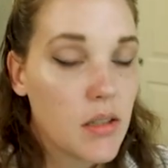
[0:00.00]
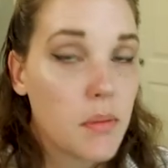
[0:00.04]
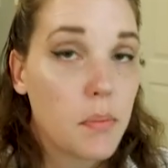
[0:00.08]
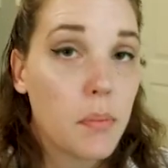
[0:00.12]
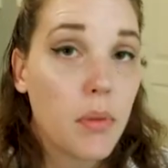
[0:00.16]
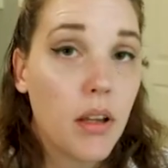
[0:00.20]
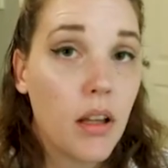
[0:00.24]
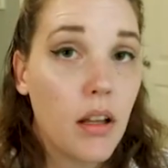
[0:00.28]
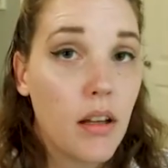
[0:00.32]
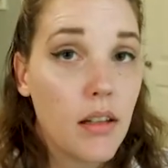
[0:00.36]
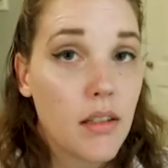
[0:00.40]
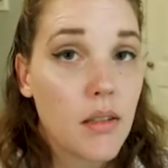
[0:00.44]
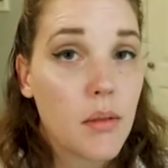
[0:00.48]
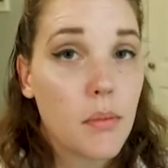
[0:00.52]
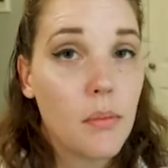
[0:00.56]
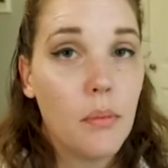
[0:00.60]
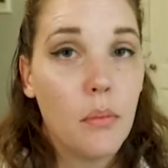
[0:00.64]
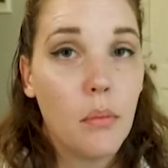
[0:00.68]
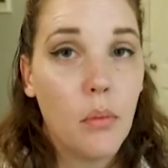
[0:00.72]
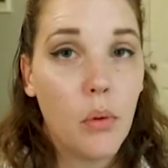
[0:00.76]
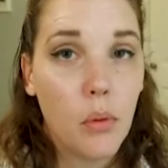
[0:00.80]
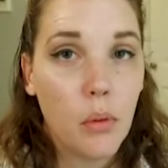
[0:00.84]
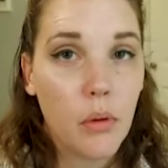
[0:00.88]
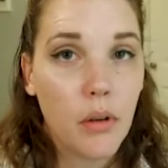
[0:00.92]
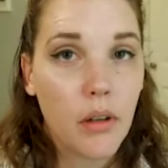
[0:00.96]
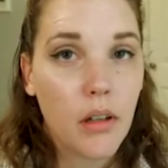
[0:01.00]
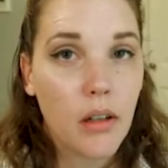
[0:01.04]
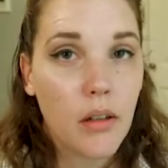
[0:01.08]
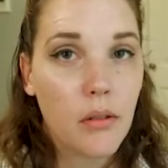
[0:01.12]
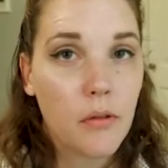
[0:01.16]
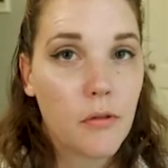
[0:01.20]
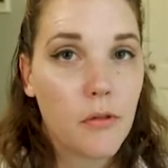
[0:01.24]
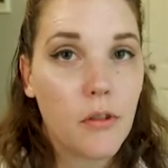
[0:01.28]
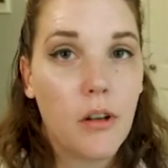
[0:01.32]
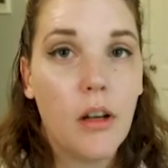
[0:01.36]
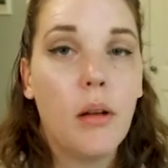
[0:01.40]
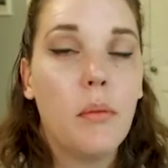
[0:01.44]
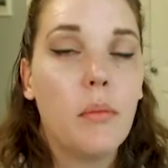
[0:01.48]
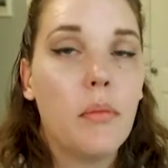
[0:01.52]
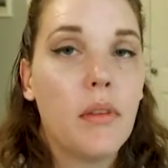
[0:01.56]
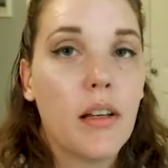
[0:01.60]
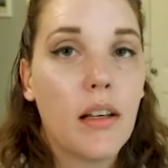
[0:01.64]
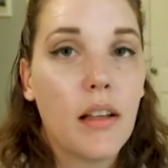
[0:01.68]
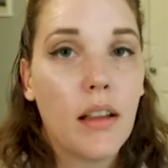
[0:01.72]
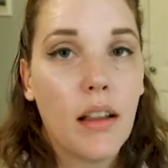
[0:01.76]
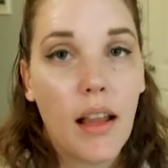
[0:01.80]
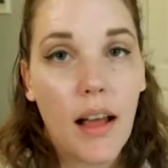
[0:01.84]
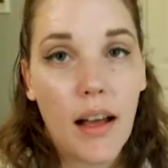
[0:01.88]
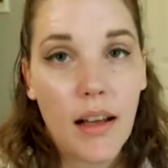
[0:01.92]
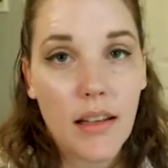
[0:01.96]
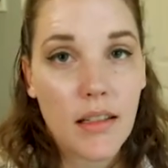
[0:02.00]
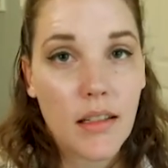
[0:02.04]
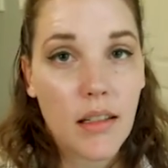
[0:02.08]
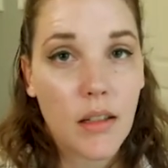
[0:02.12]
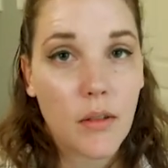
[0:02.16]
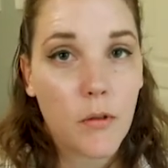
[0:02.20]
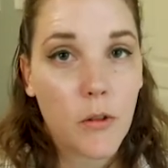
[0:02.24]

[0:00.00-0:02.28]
plus more from the classic